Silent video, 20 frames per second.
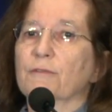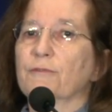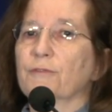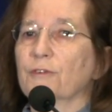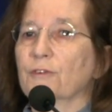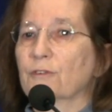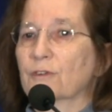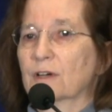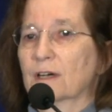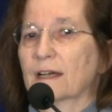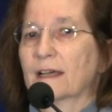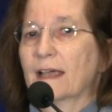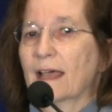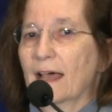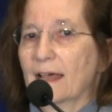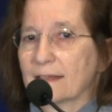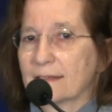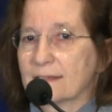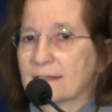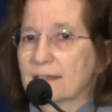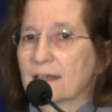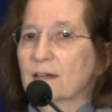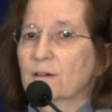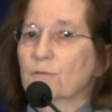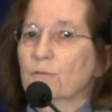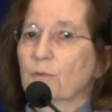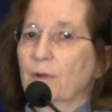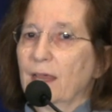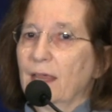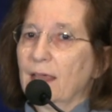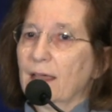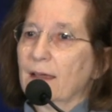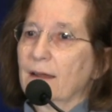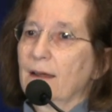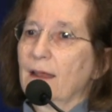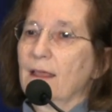for cancer, where